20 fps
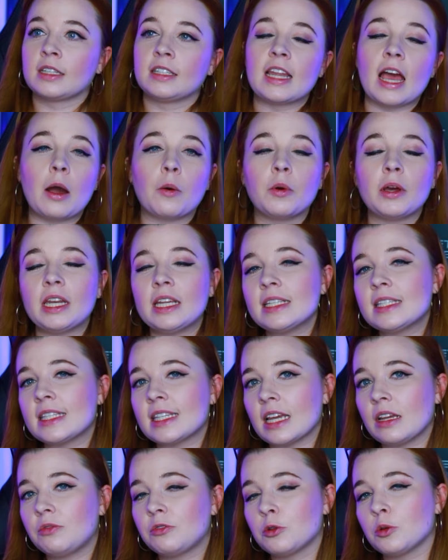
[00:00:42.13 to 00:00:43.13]
Now, it is
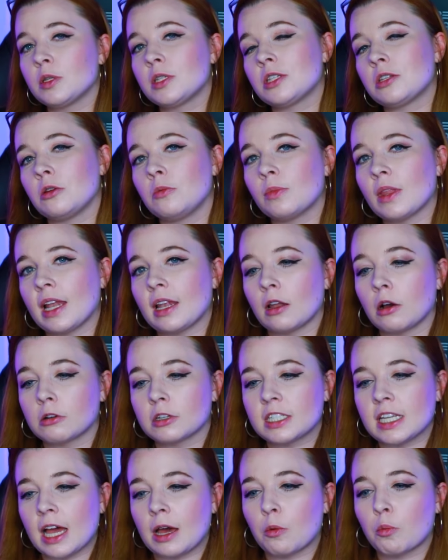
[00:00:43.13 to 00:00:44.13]
safe to assume that
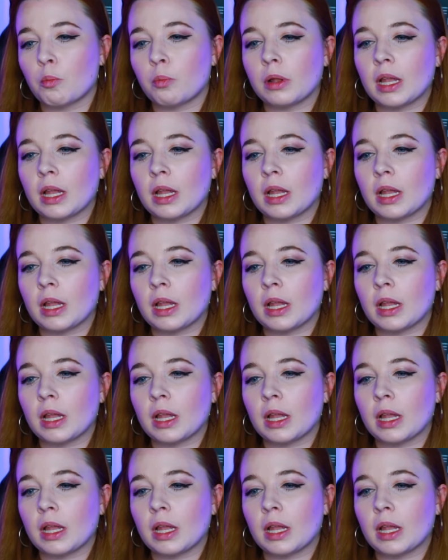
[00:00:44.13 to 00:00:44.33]
lockdown